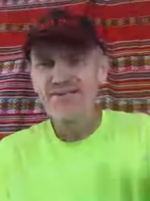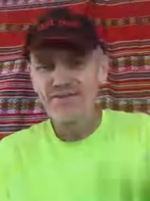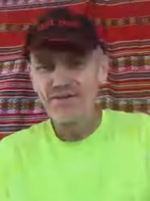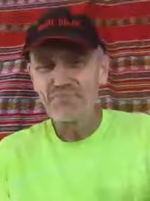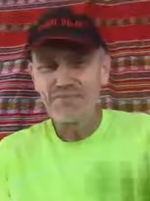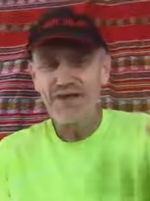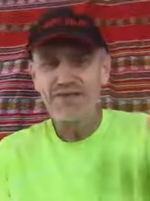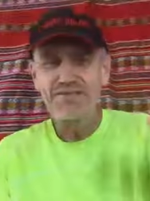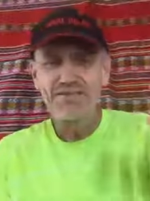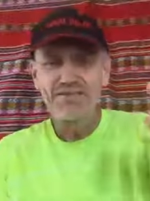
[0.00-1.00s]
Colombia,
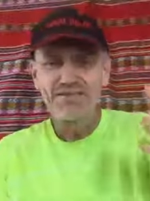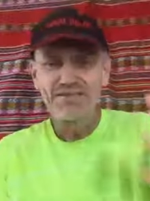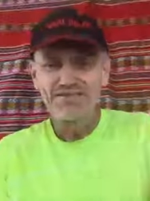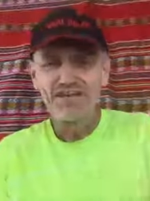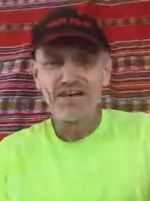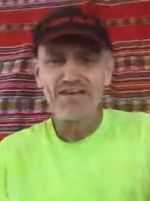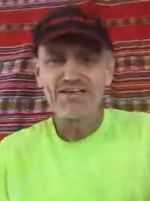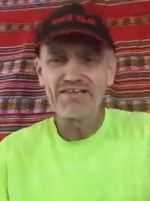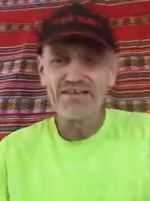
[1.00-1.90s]
Chile,